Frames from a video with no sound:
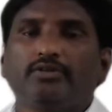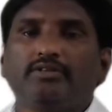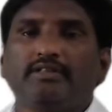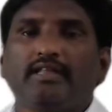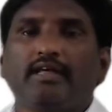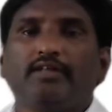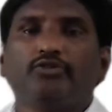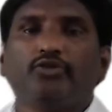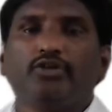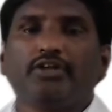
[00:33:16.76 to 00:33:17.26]

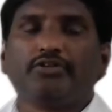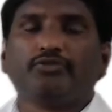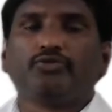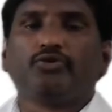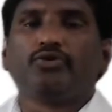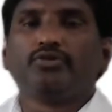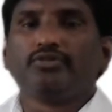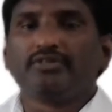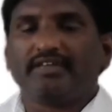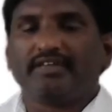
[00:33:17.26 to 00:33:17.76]
then there is
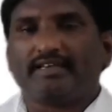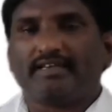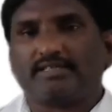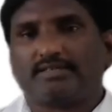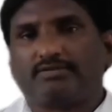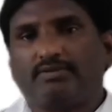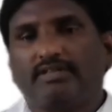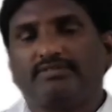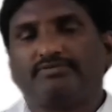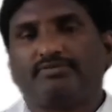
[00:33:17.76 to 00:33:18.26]
no
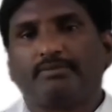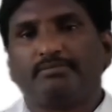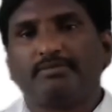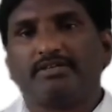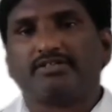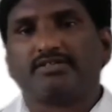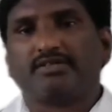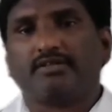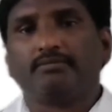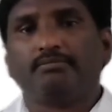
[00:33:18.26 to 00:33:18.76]
textual
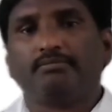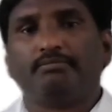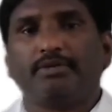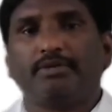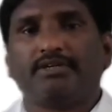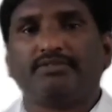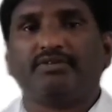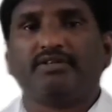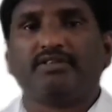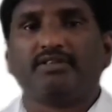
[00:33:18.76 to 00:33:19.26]
information
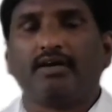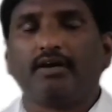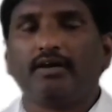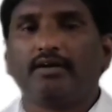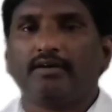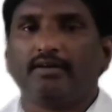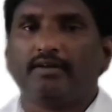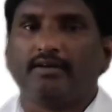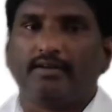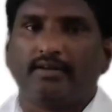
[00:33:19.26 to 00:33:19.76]
between the
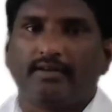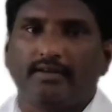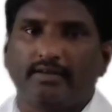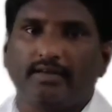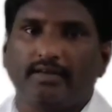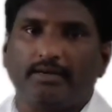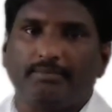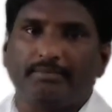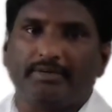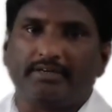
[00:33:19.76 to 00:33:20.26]

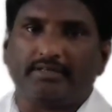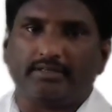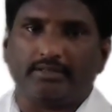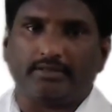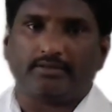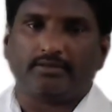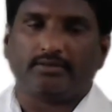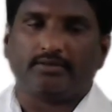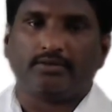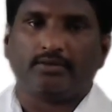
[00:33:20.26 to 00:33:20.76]
element.
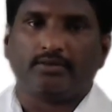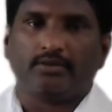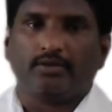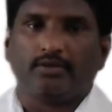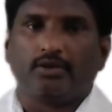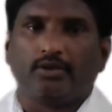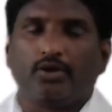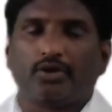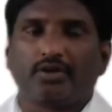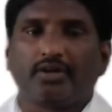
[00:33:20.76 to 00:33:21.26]

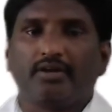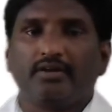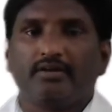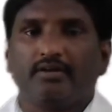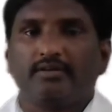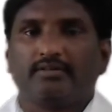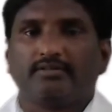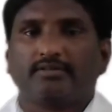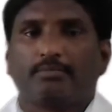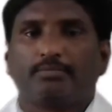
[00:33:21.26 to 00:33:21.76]

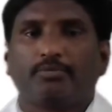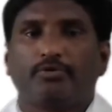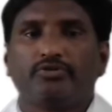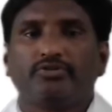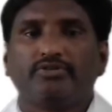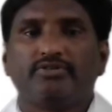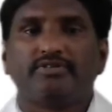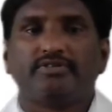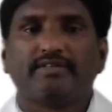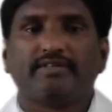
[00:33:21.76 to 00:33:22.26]
Okay.
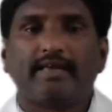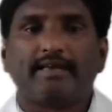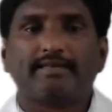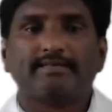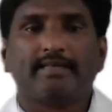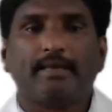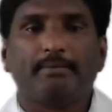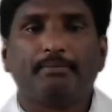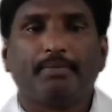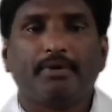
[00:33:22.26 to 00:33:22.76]
Suppose this is
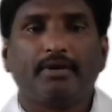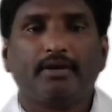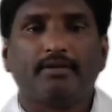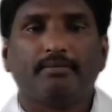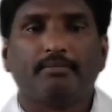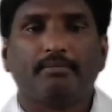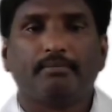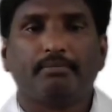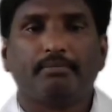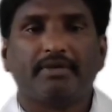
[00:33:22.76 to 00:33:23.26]
example
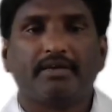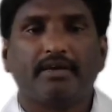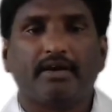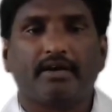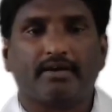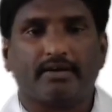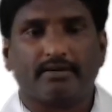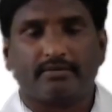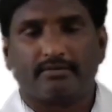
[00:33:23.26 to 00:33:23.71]
BR.